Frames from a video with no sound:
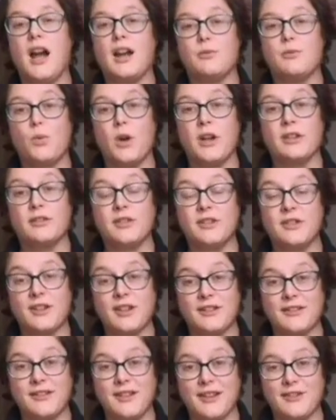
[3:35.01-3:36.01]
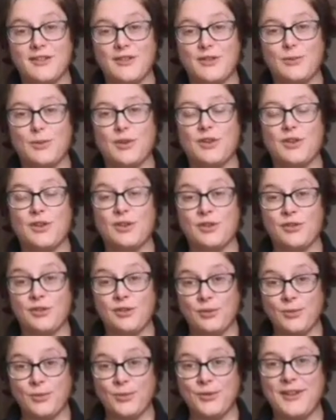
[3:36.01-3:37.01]
And while you continue with your
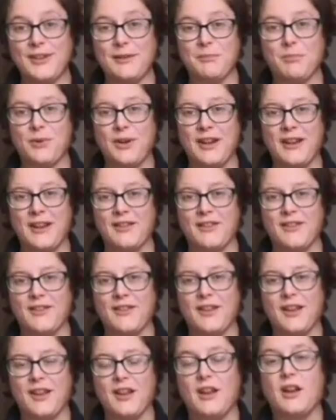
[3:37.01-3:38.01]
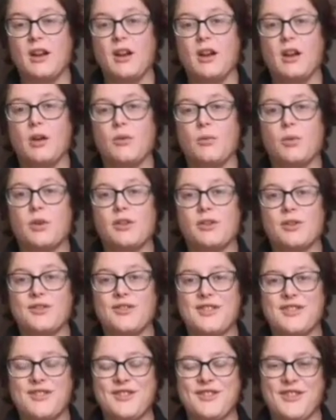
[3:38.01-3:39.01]
slow deep breaths, we're going
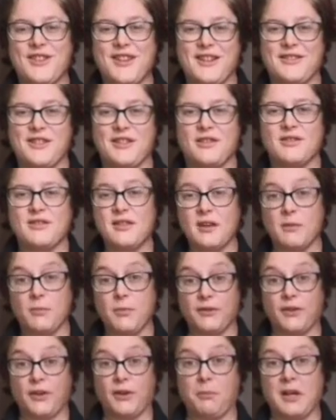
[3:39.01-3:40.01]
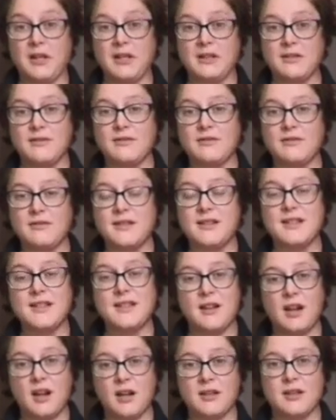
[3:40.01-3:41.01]
to stretch out some of our muscles,
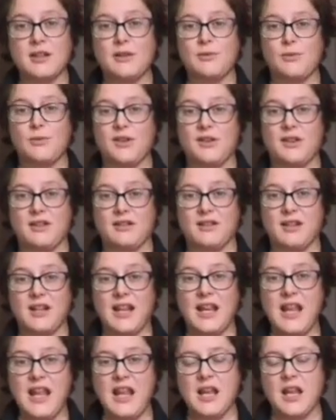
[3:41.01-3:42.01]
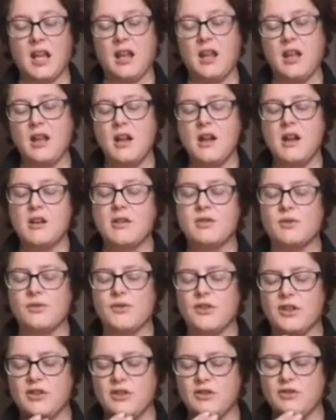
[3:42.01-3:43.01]
starting with your neck. So
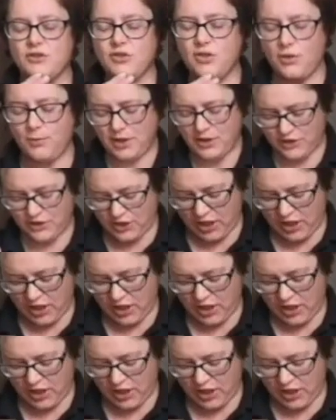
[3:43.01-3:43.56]
if you just drop your